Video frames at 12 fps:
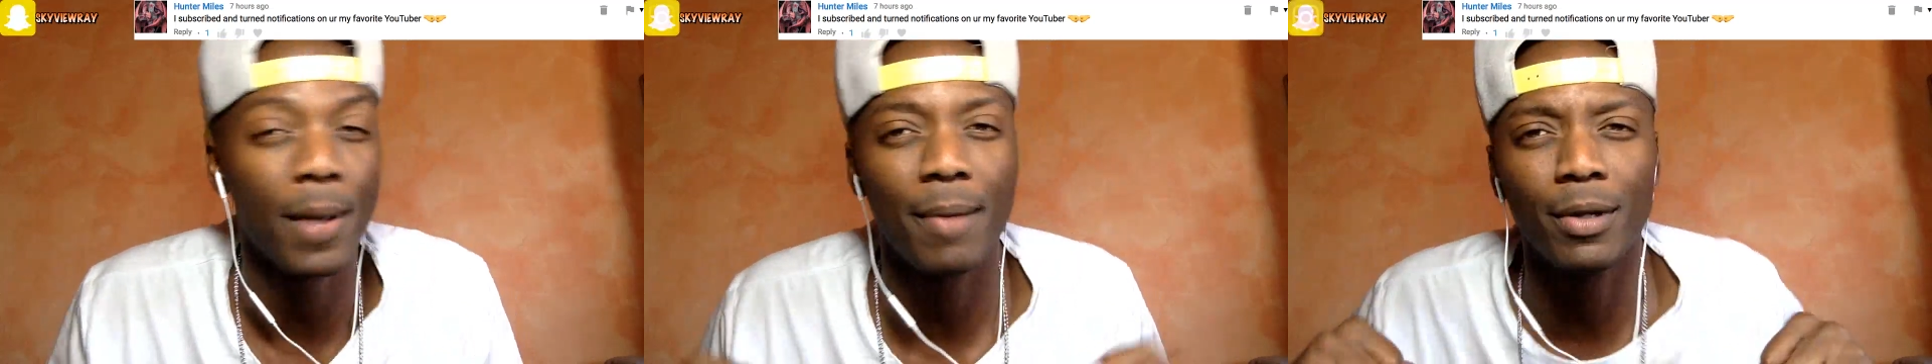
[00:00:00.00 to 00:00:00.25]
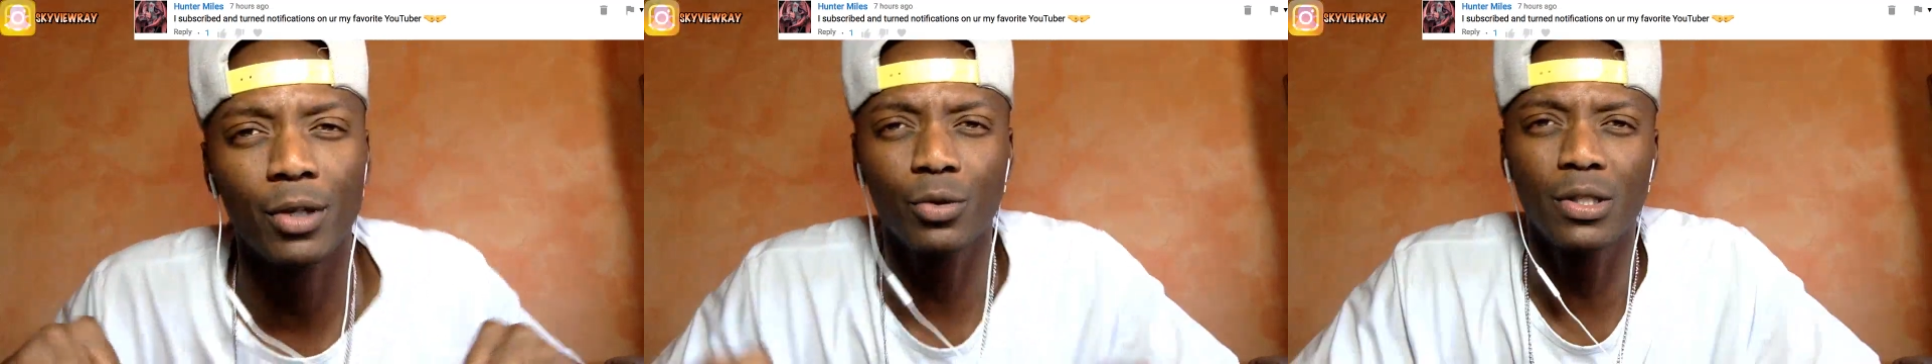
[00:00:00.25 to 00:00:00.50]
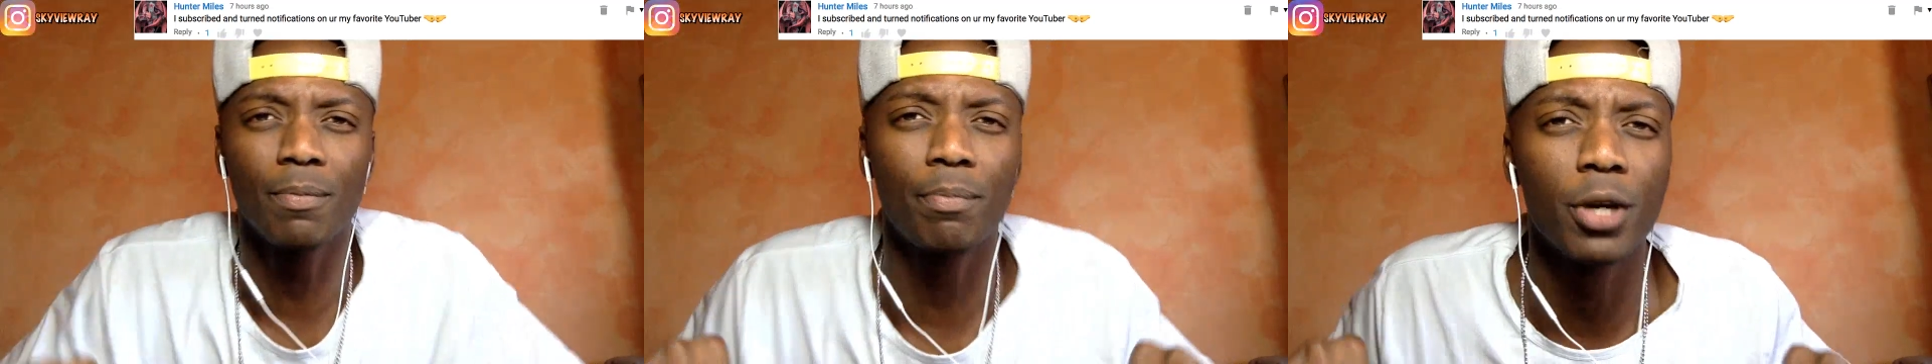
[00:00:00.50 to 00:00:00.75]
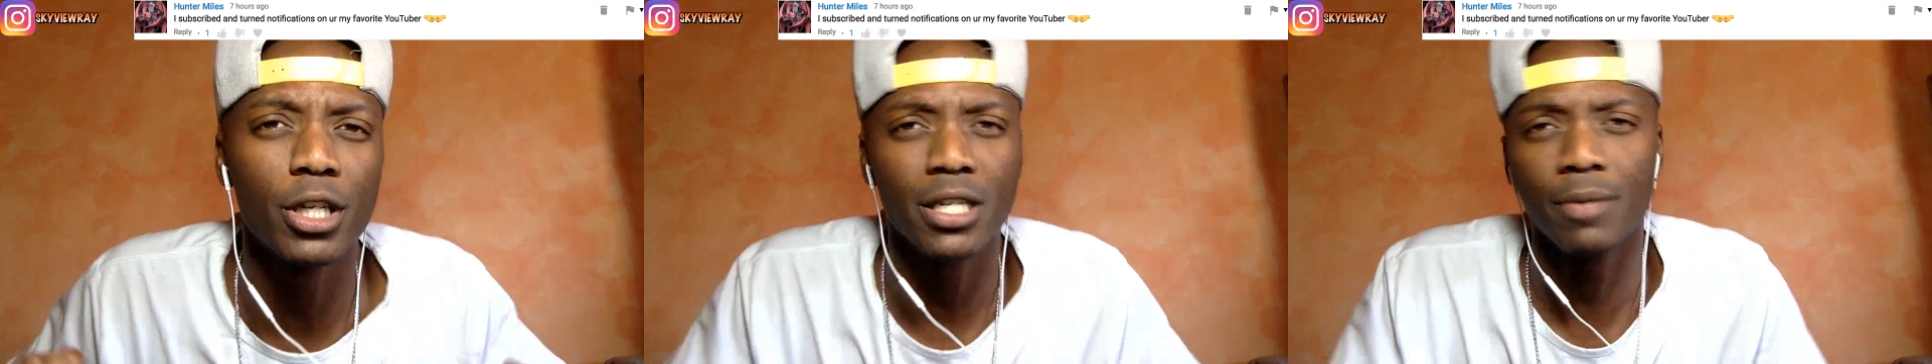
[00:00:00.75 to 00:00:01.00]
maybe do some
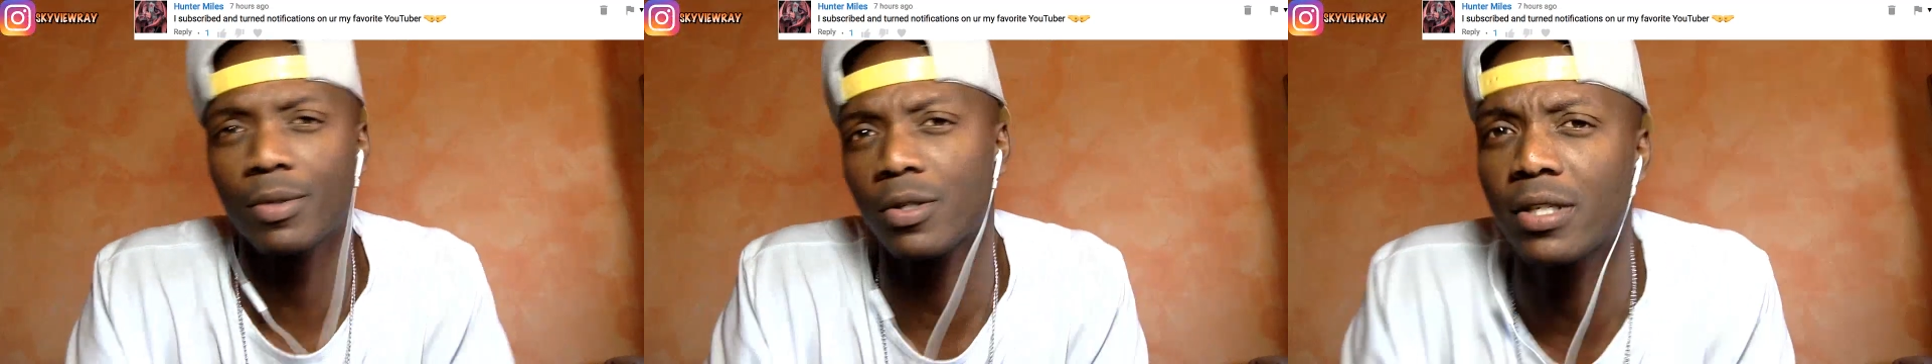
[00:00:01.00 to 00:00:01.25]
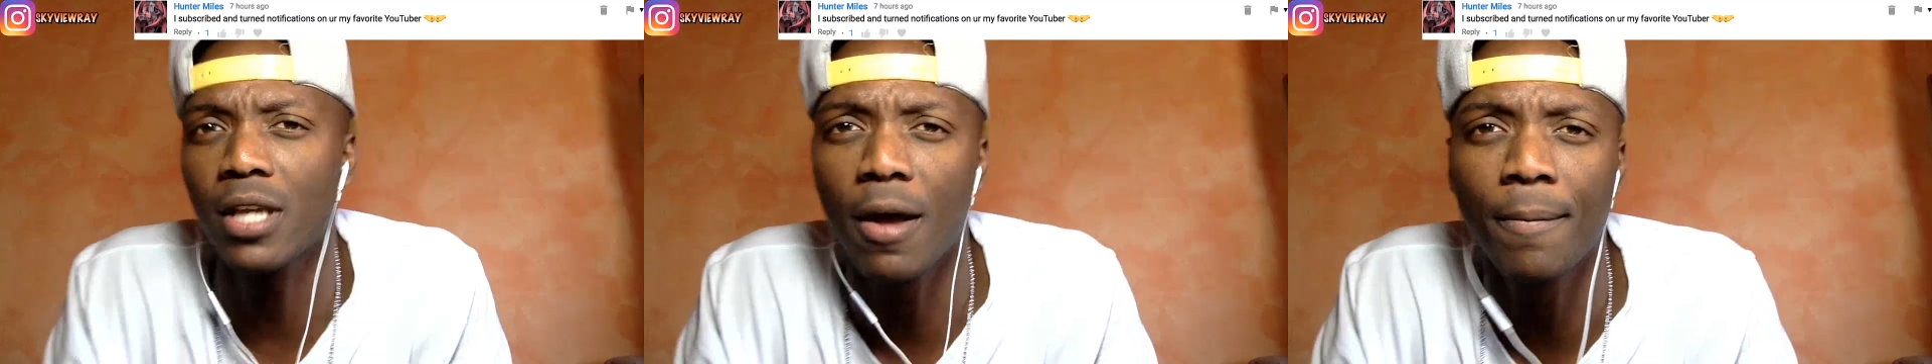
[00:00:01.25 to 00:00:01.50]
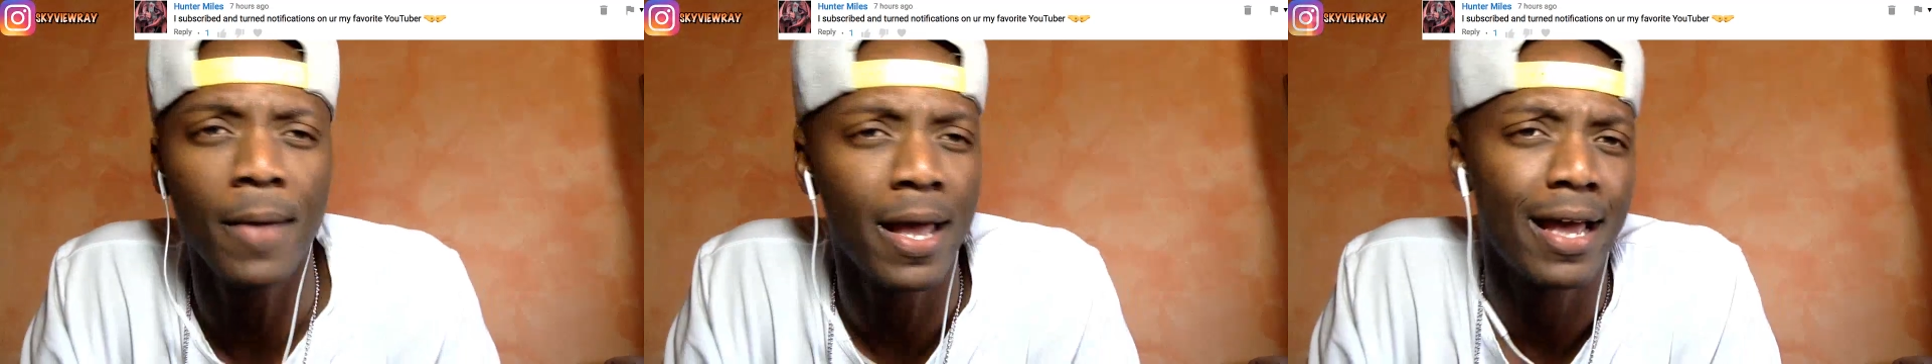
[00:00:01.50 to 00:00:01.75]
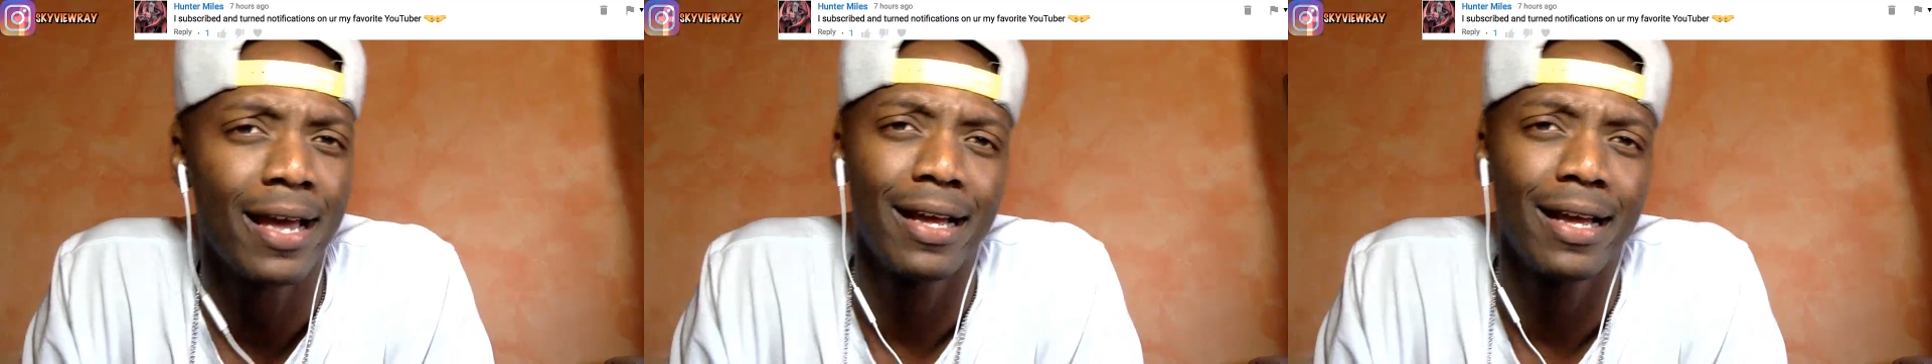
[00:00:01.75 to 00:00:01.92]
push-ups or something.